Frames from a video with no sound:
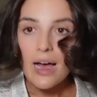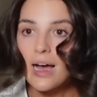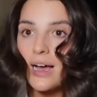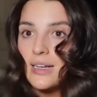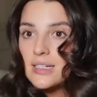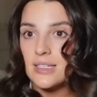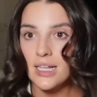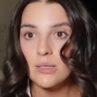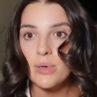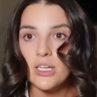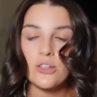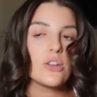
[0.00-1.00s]
And that's
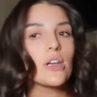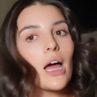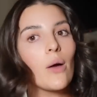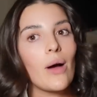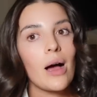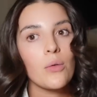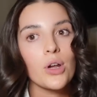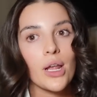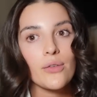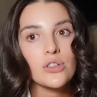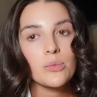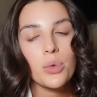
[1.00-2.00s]
me done now. I won't
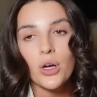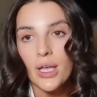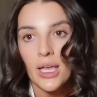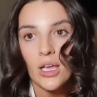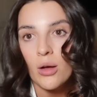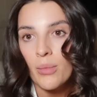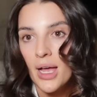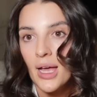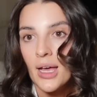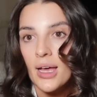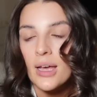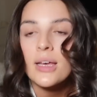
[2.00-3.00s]
have to put heat on my
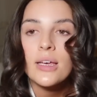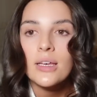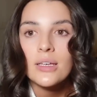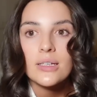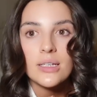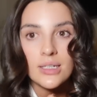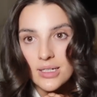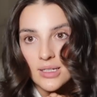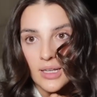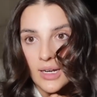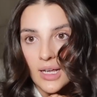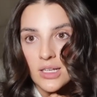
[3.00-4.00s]
hair until
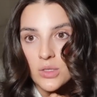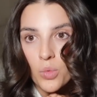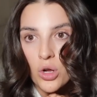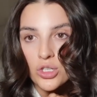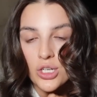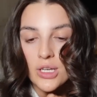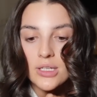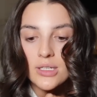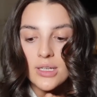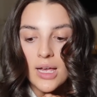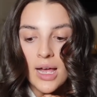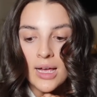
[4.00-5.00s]
I next wash
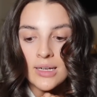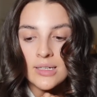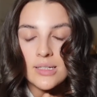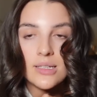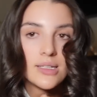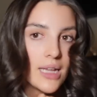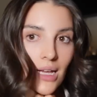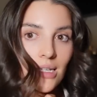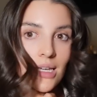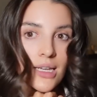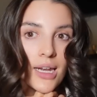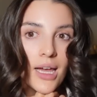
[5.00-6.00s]
it. And it's
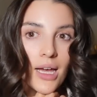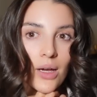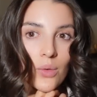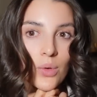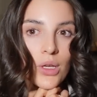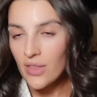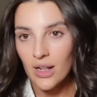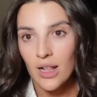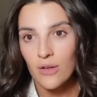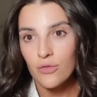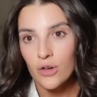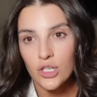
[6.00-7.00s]
Saturday now, and I'll
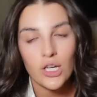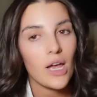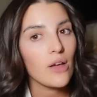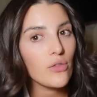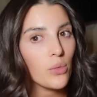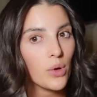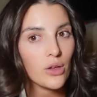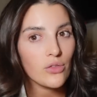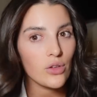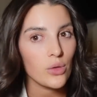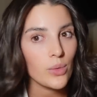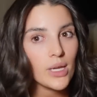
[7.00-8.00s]
have fresh hair for work
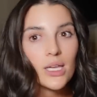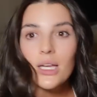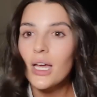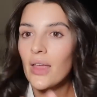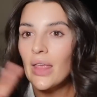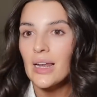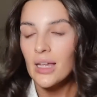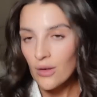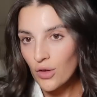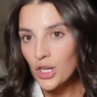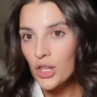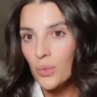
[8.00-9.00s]
through the week. And then
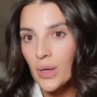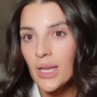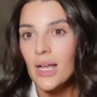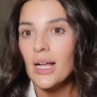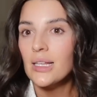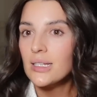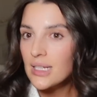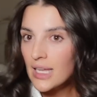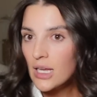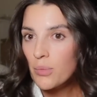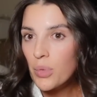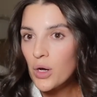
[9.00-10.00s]
later on in the week, I'll
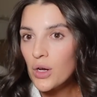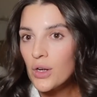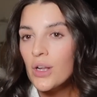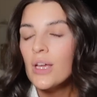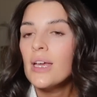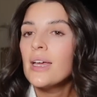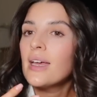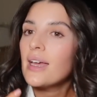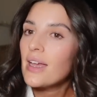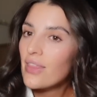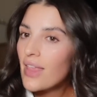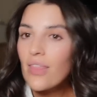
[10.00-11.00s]
sleek bun.
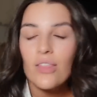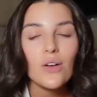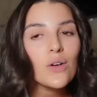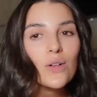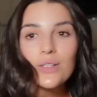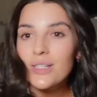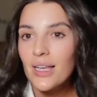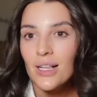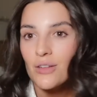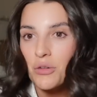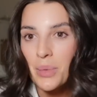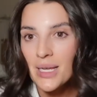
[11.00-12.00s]
And then the whole
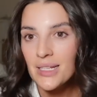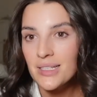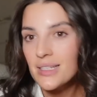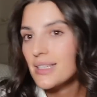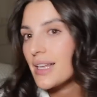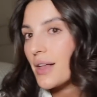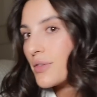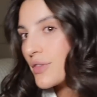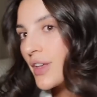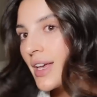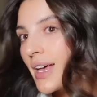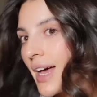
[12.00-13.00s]
cycle repeats itself.
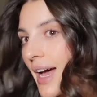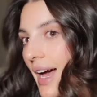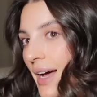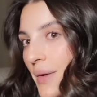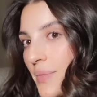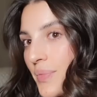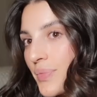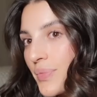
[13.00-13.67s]
But